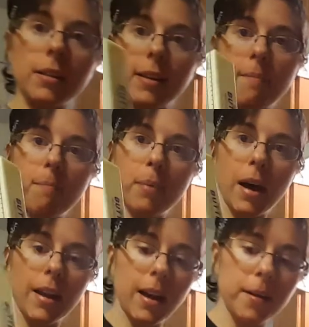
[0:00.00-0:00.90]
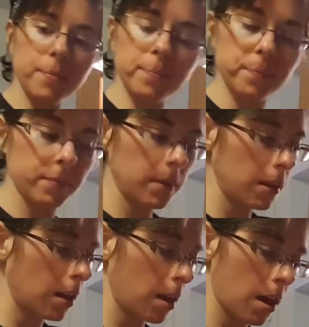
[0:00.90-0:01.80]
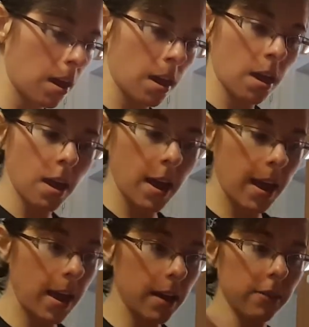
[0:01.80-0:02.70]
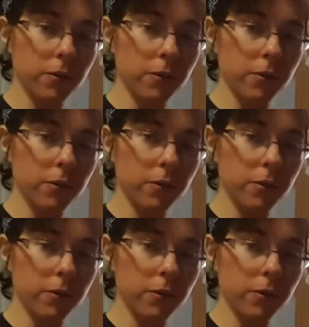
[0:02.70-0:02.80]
some butter, and